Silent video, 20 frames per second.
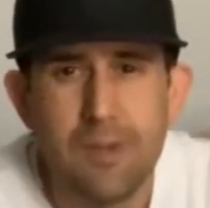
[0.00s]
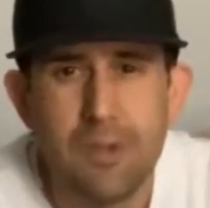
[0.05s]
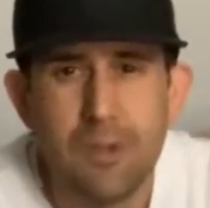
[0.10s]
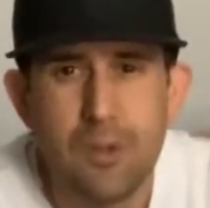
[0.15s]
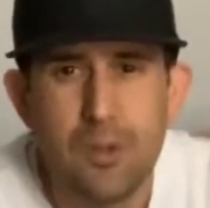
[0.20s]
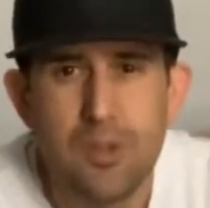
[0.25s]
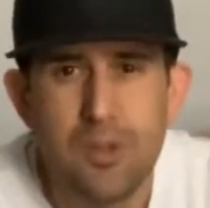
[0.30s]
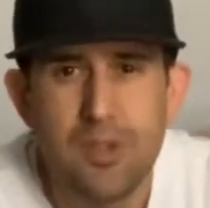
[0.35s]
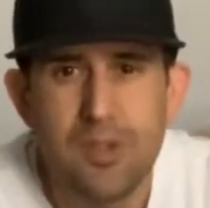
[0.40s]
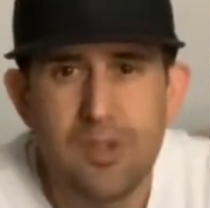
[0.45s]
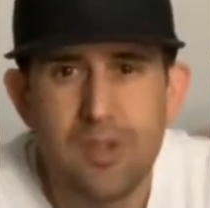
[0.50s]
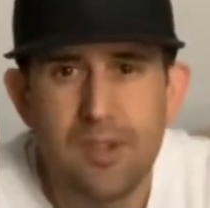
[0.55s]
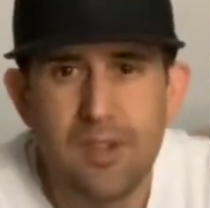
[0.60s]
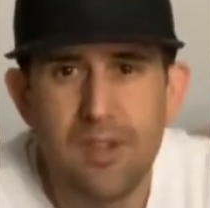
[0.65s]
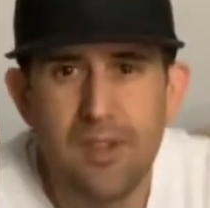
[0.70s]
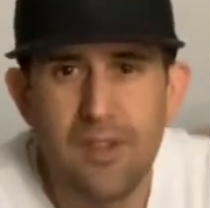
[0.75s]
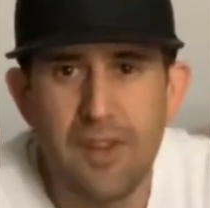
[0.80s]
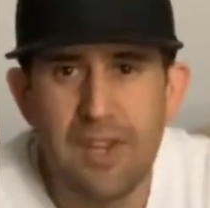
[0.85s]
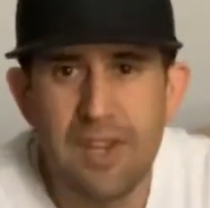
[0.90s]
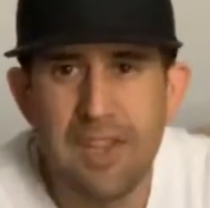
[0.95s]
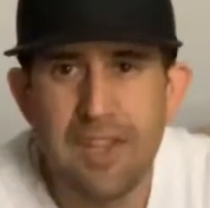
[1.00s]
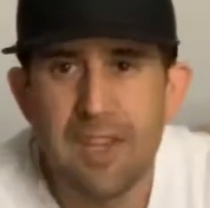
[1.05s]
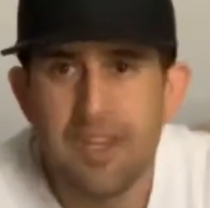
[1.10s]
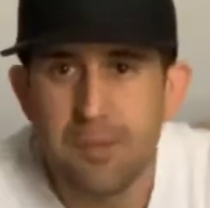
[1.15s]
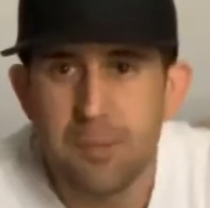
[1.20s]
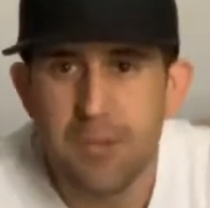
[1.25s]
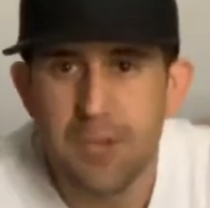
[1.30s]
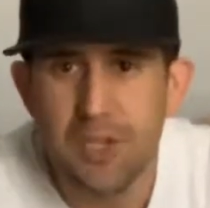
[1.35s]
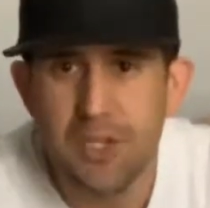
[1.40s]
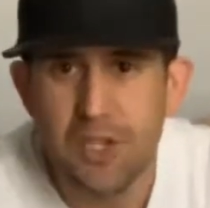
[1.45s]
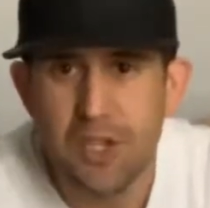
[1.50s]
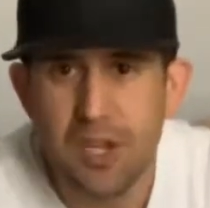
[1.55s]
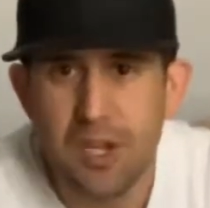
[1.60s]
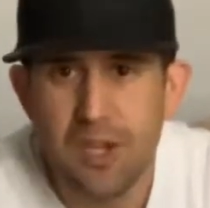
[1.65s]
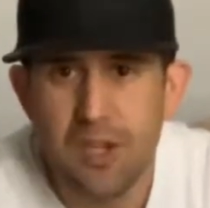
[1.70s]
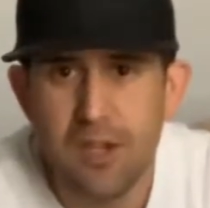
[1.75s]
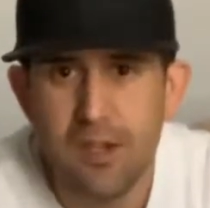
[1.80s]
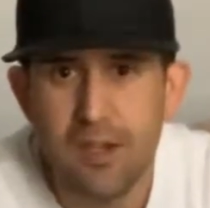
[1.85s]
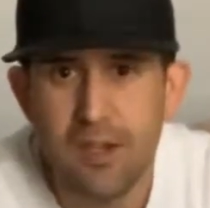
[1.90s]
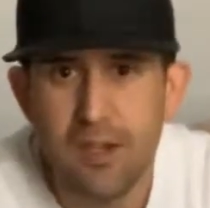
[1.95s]
doing this is kind of like a last minute
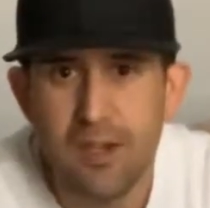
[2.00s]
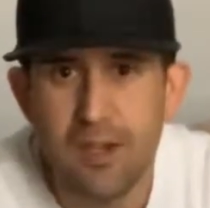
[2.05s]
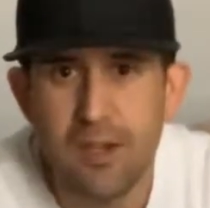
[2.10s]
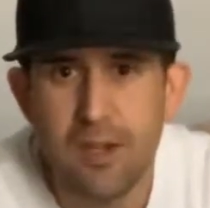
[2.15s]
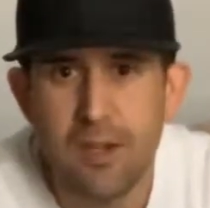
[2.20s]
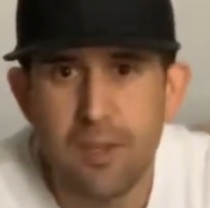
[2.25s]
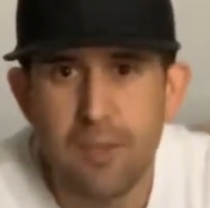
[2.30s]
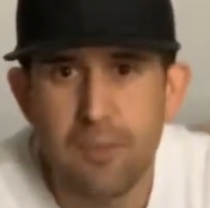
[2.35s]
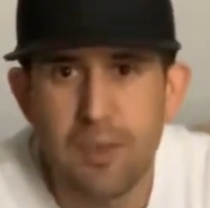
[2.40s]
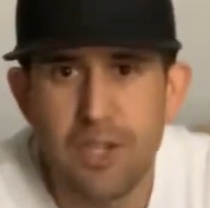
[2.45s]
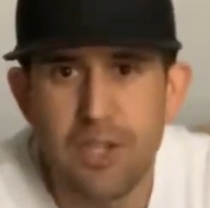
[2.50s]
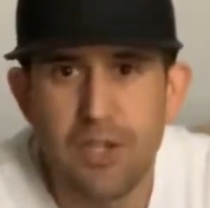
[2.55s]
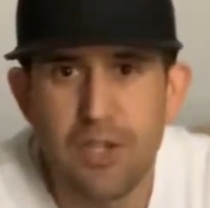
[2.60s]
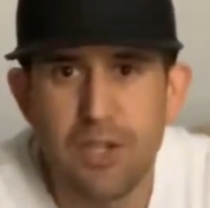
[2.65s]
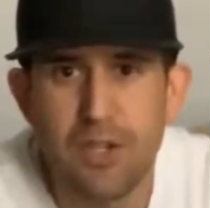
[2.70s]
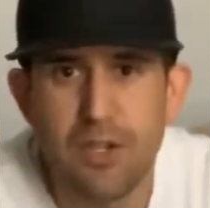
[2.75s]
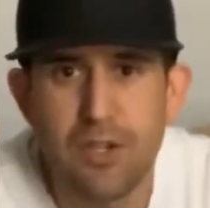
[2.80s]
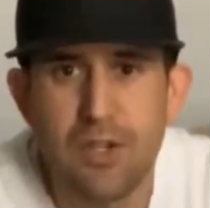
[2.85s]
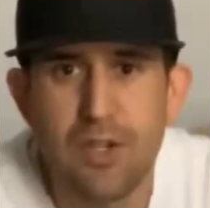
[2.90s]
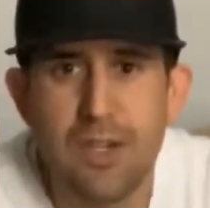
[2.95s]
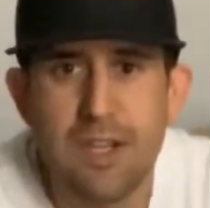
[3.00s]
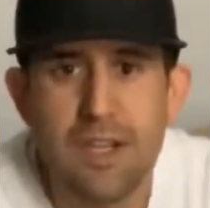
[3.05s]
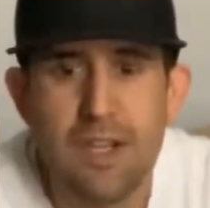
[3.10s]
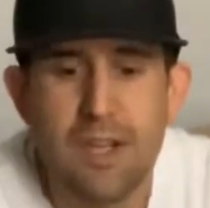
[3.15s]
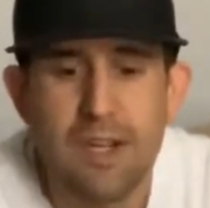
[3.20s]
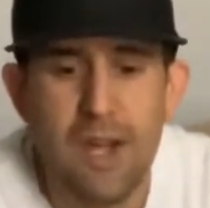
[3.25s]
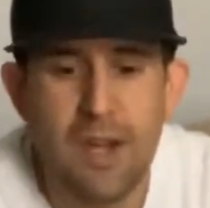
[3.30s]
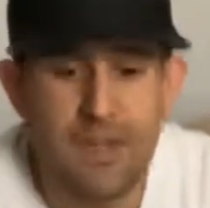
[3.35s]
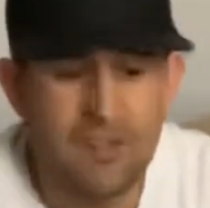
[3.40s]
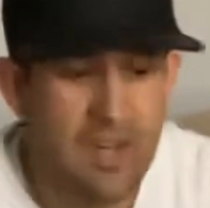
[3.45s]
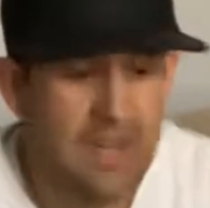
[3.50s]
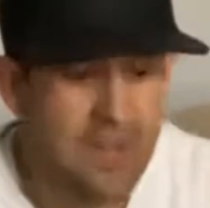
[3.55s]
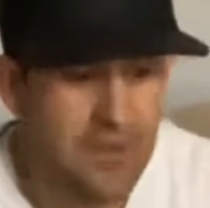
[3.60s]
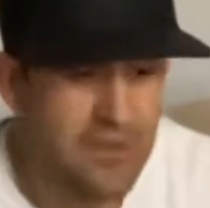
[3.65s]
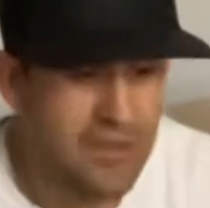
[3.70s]
check. Make sure I've got